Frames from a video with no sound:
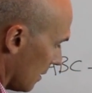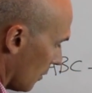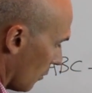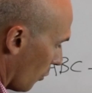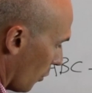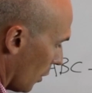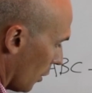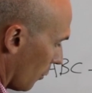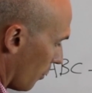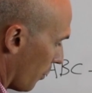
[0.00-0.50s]

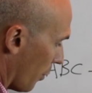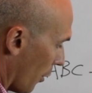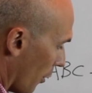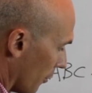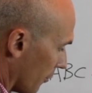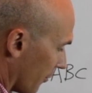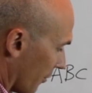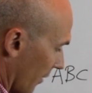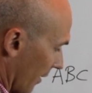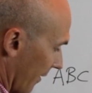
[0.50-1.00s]
will
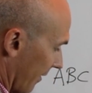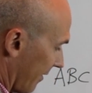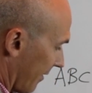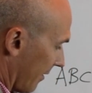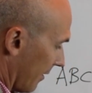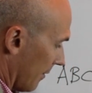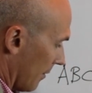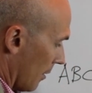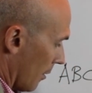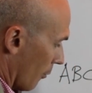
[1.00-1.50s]

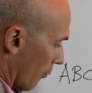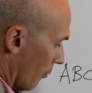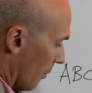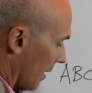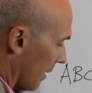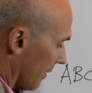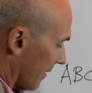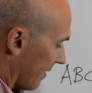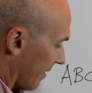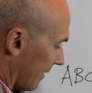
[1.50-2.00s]
purchase
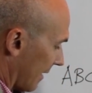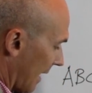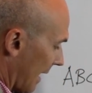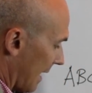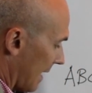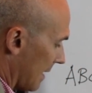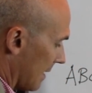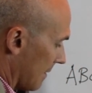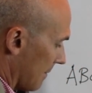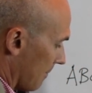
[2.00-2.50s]
real
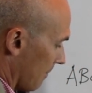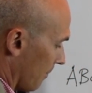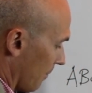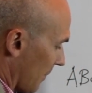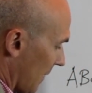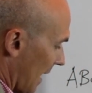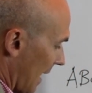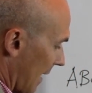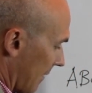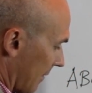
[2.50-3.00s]
estate
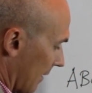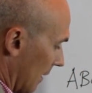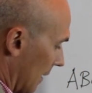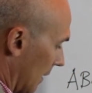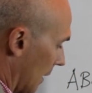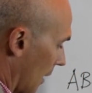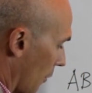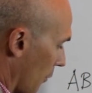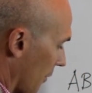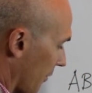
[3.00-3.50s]
at the
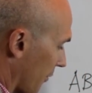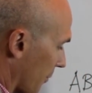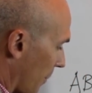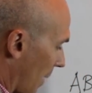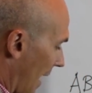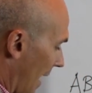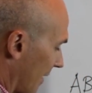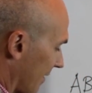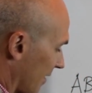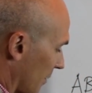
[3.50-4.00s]
lowest
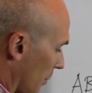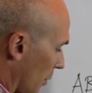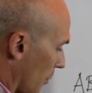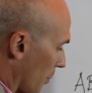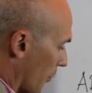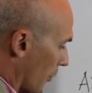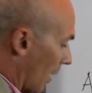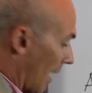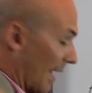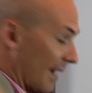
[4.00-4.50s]
possible
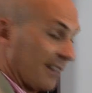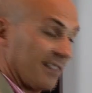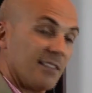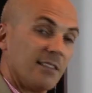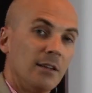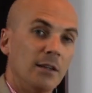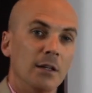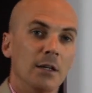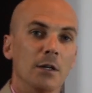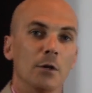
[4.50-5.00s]

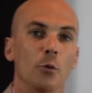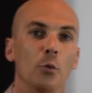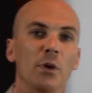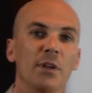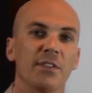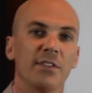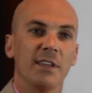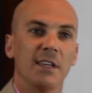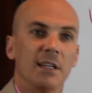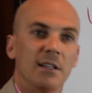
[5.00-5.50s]
price
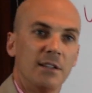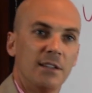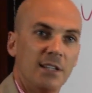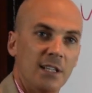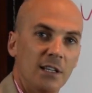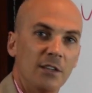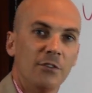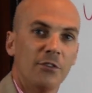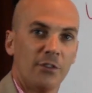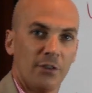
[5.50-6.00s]
with the
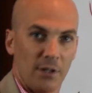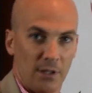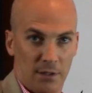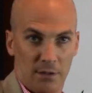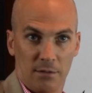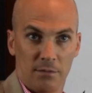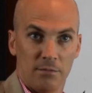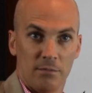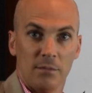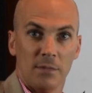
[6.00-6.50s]

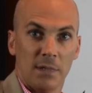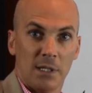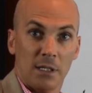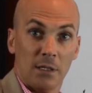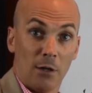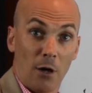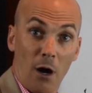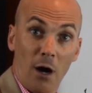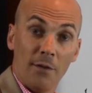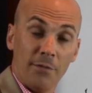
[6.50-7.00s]
intention,
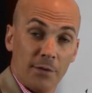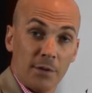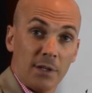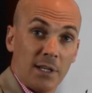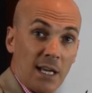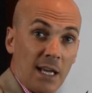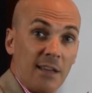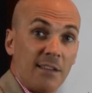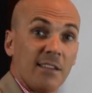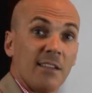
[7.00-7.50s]
often
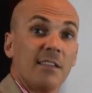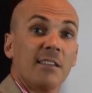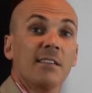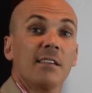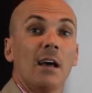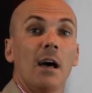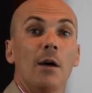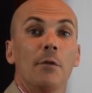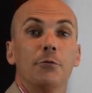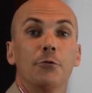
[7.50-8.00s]

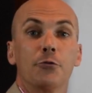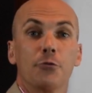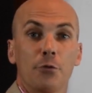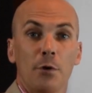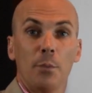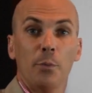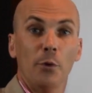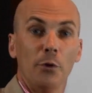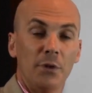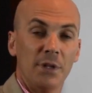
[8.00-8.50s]
cases, of
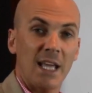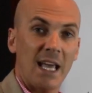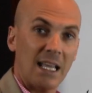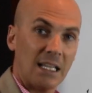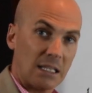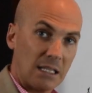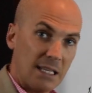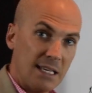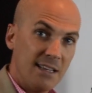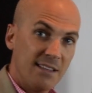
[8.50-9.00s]
triple
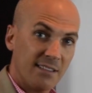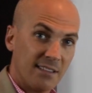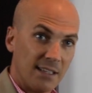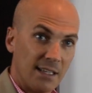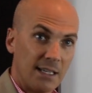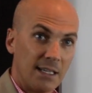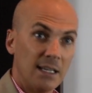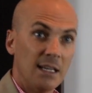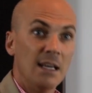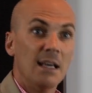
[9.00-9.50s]
net
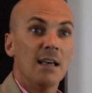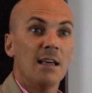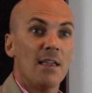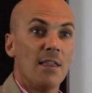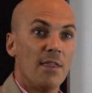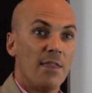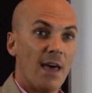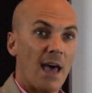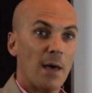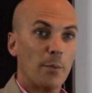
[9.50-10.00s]
leasing
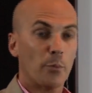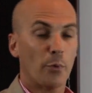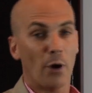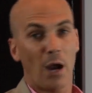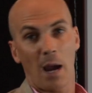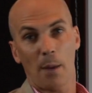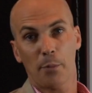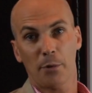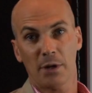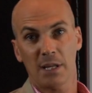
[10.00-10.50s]
that
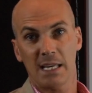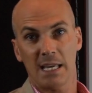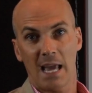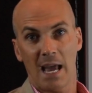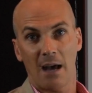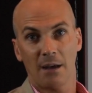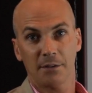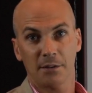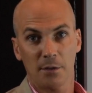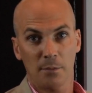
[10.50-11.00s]
property
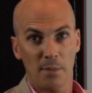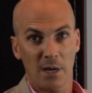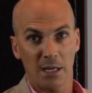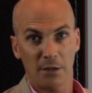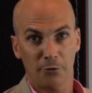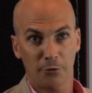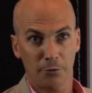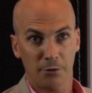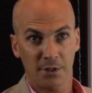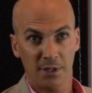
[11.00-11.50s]
out to
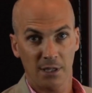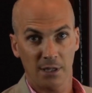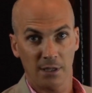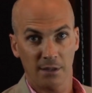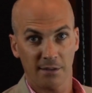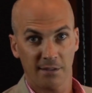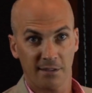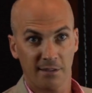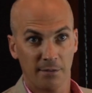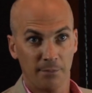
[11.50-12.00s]
major
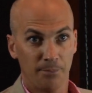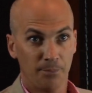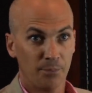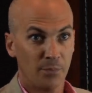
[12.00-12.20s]
tenants.